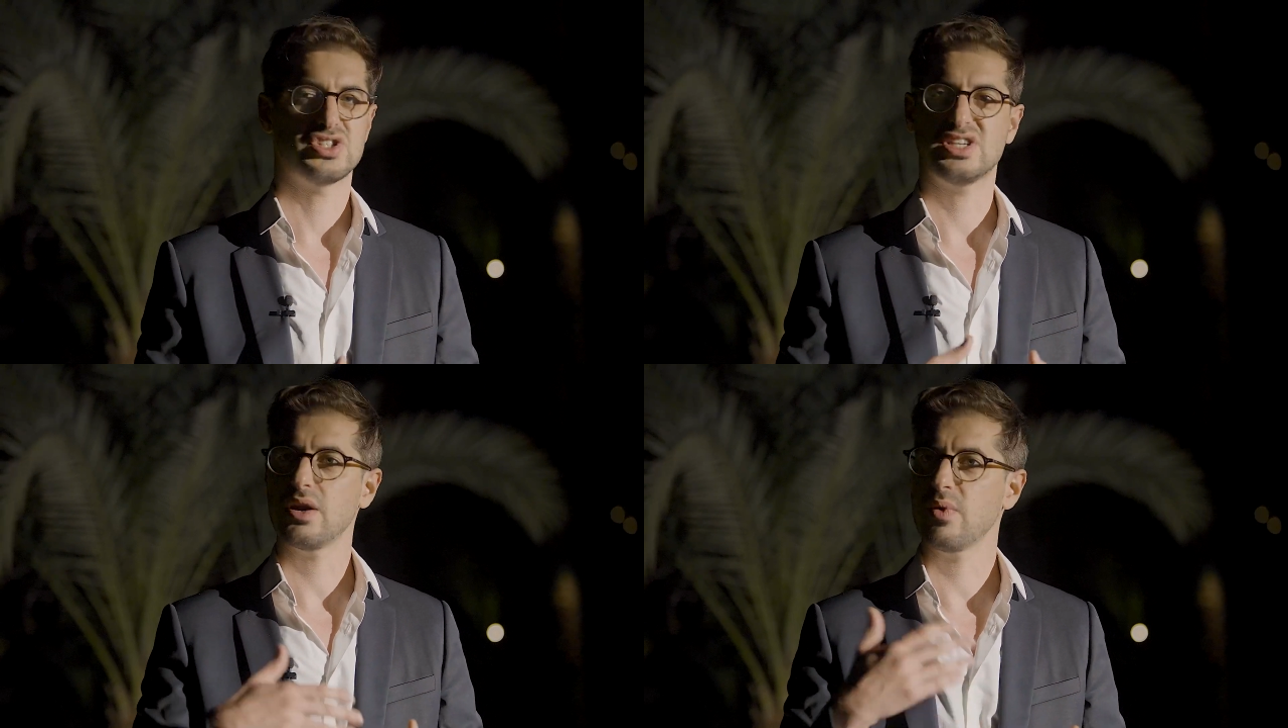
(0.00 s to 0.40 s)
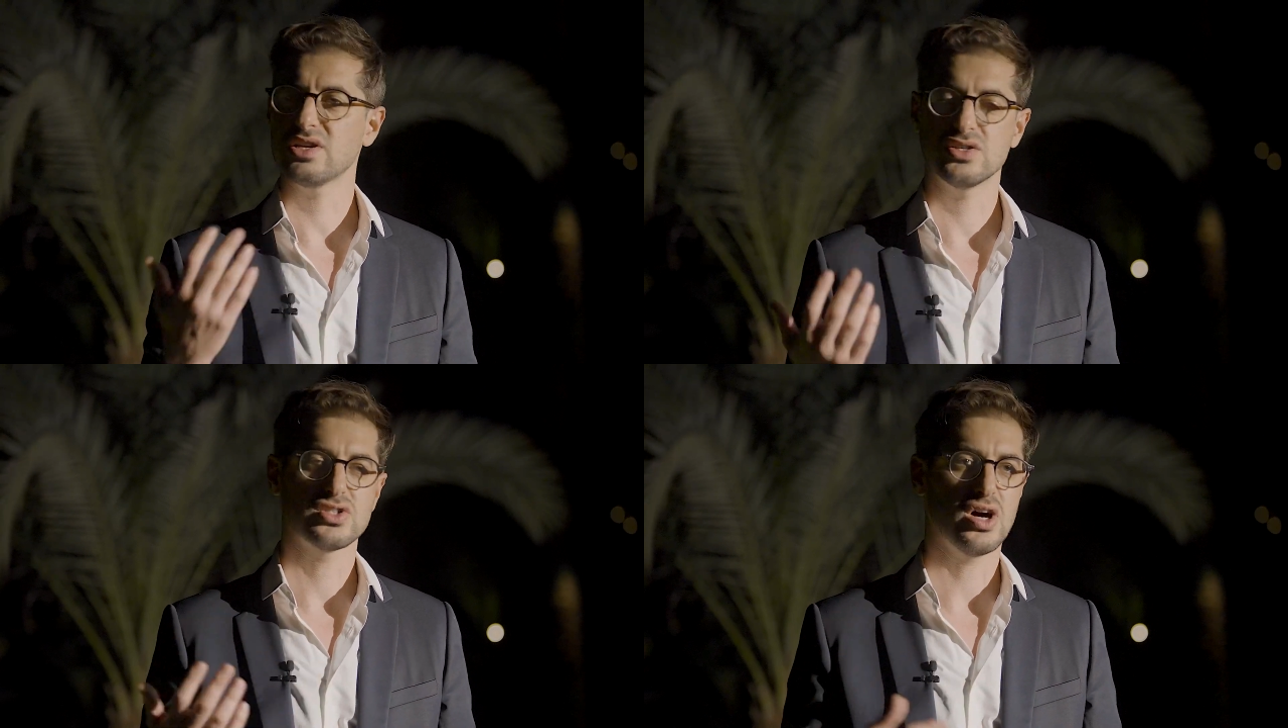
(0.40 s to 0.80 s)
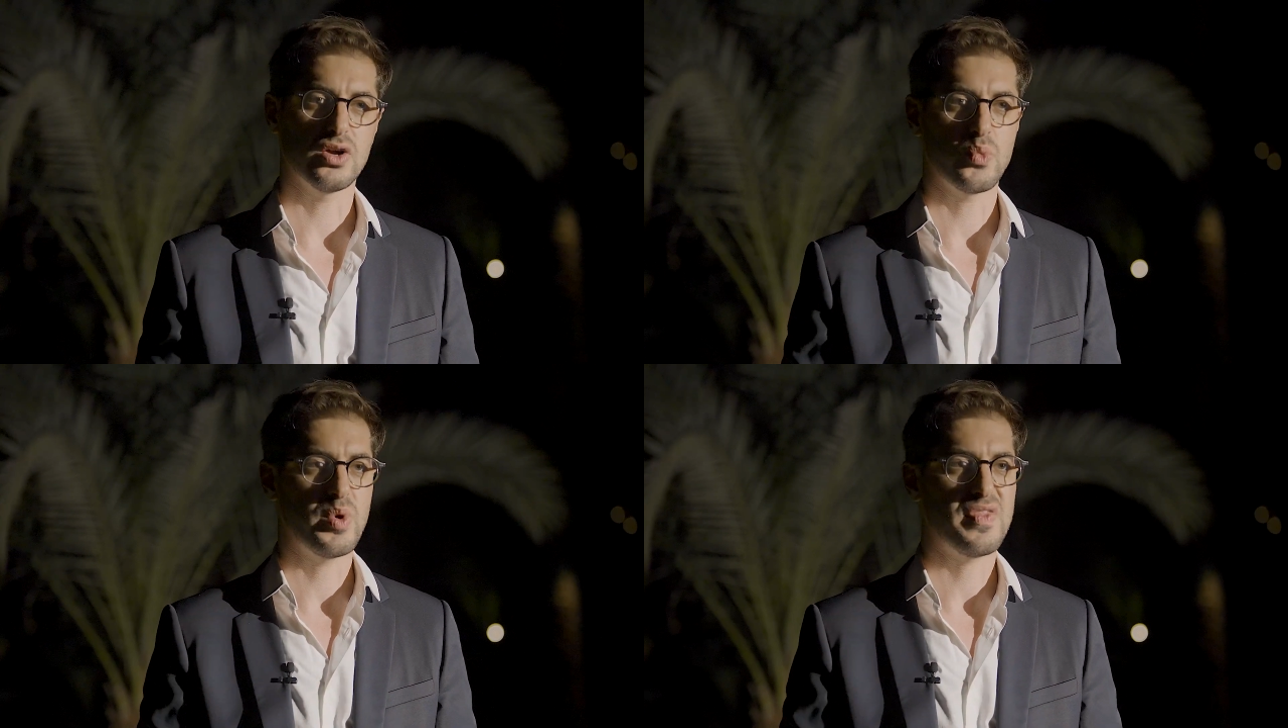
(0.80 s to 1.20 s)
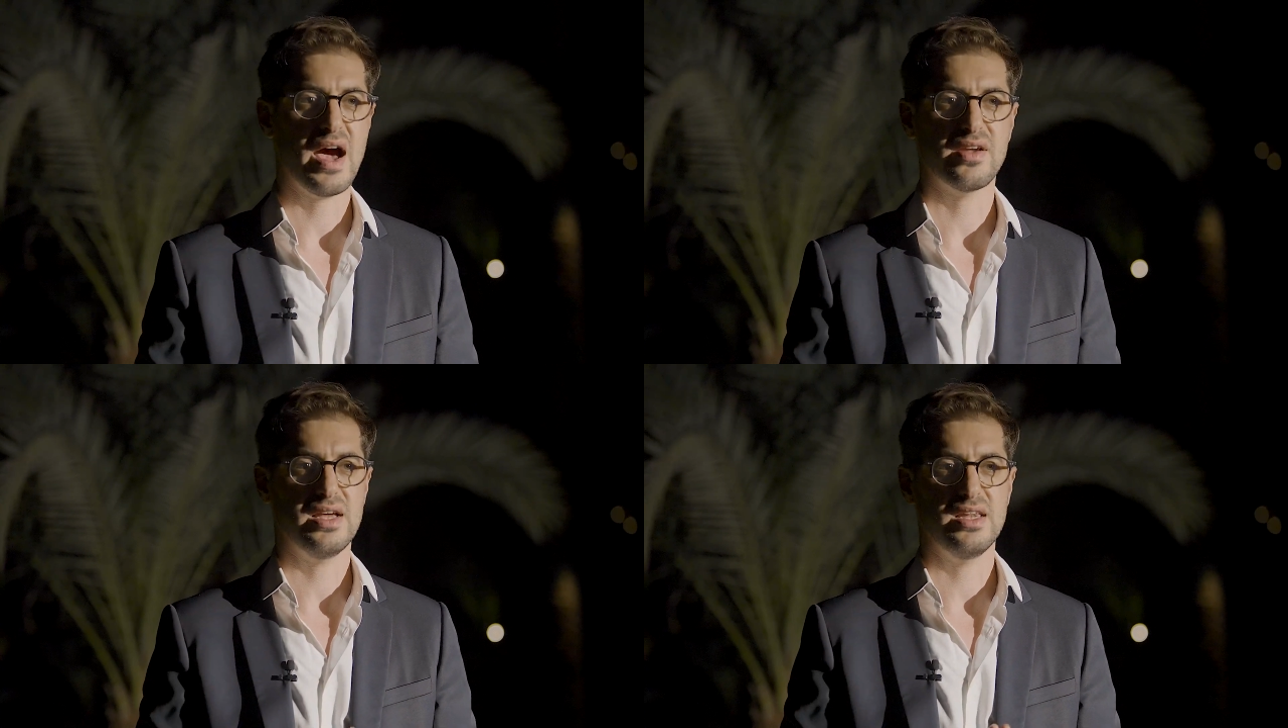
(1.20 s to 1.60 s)
generations on
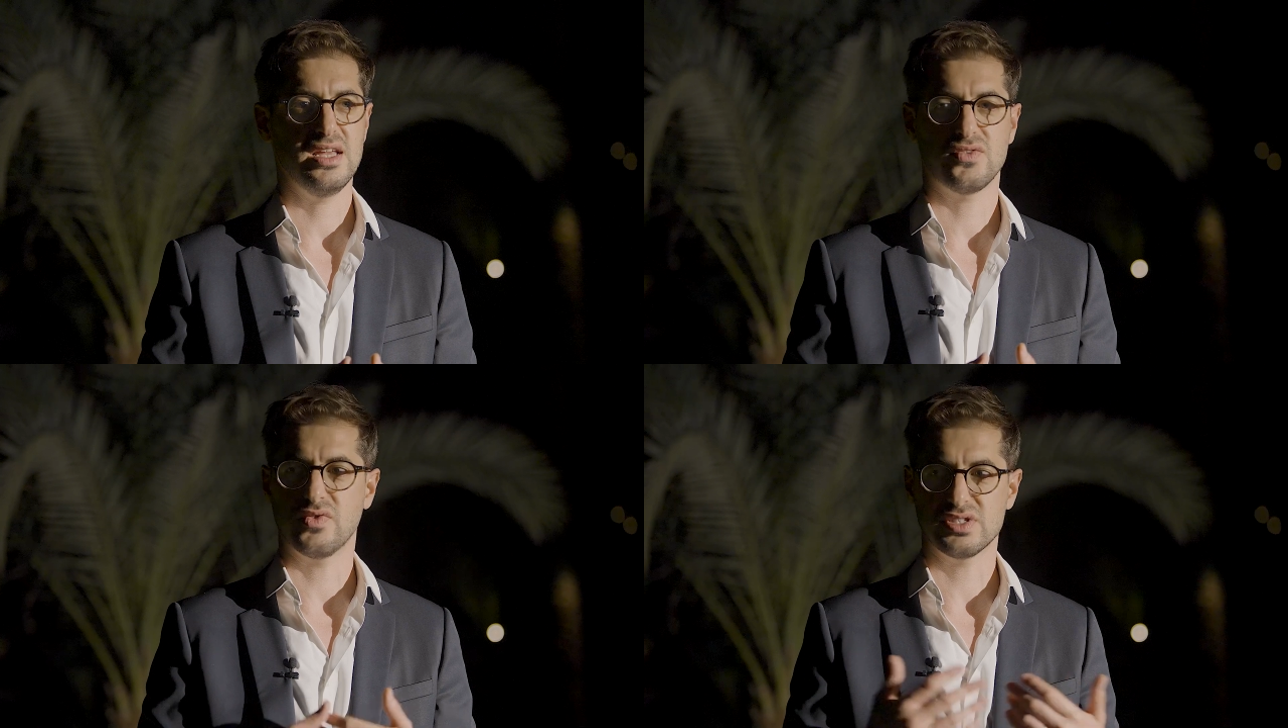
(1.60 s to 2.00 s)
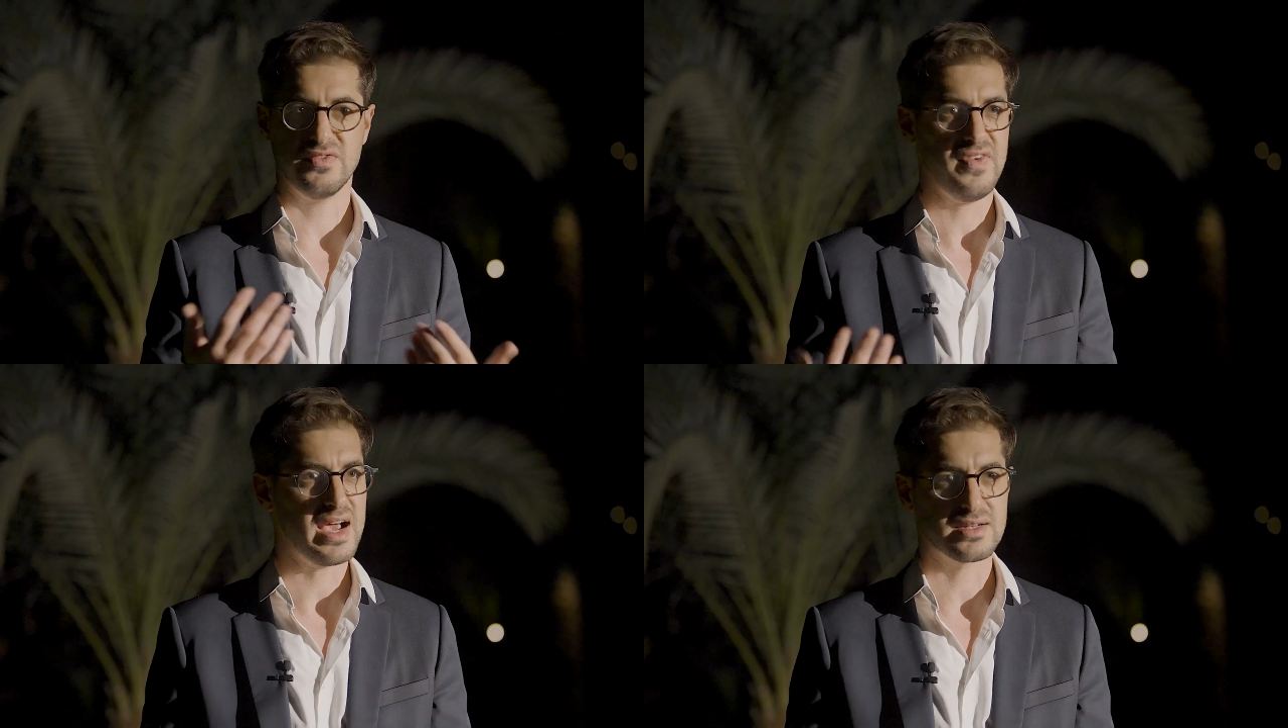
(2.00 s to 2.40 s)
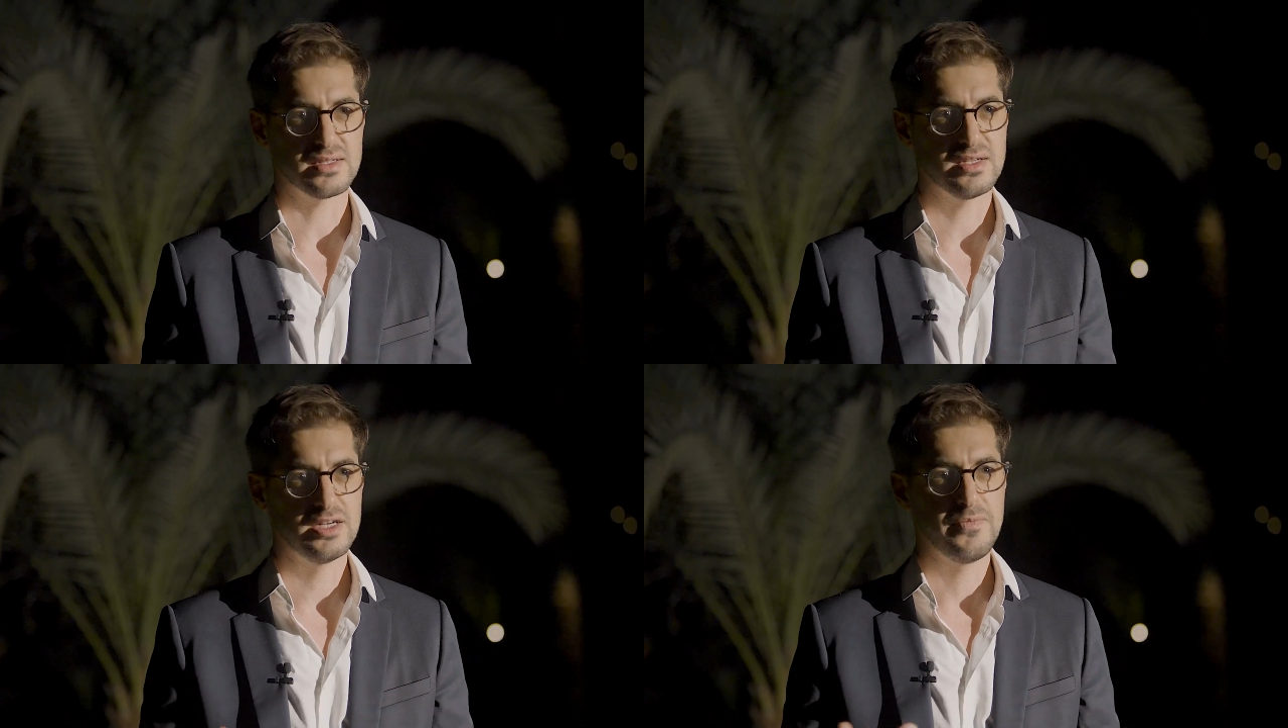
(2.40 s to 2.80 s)
without any adverse effect.